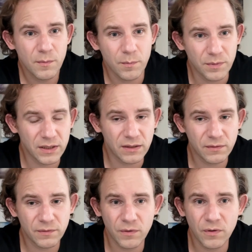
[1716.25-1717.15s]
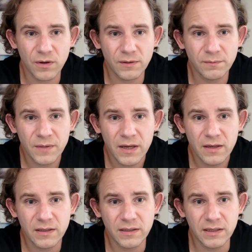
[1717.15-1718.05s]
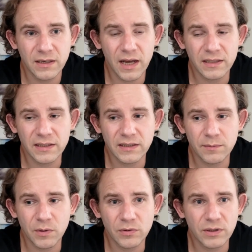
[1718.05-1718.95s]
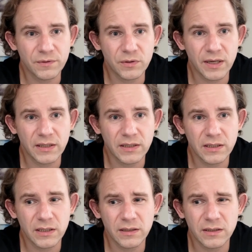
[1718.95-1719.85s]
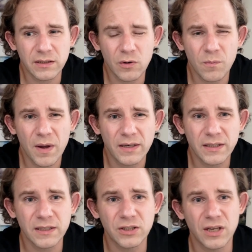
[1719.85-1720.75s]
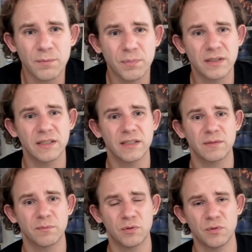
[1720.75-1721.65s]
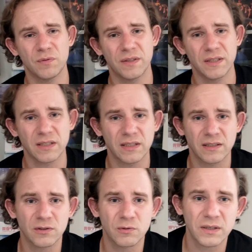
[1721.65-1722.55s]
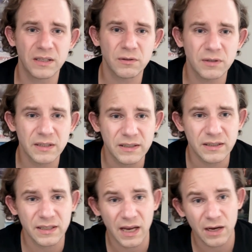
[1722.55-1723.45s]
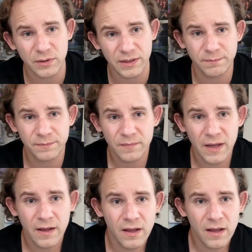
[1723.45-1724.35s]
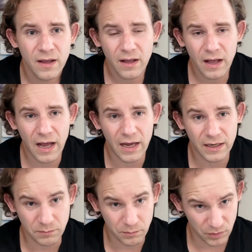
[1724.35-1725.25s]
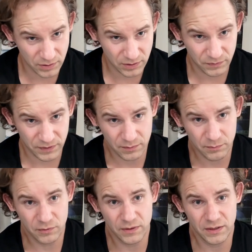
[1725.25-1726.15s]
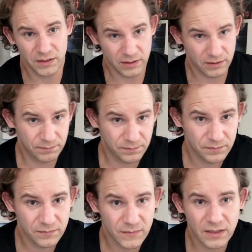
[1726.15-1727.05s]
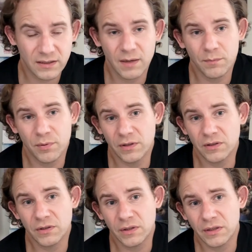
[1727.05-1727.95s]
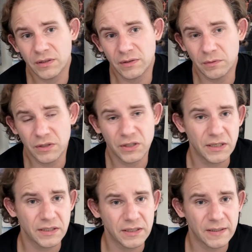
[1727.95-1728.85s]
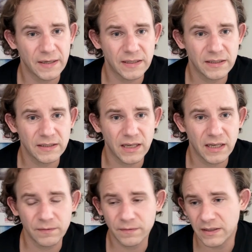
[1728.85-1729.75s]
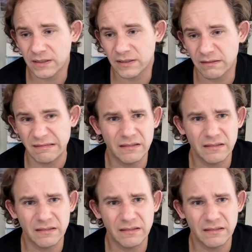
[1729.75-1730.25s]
meet for dinner, and that's a motive you can see in so many Japanese movies. It's really, really scary. And most of these movies at some point turn to cheating and stuff and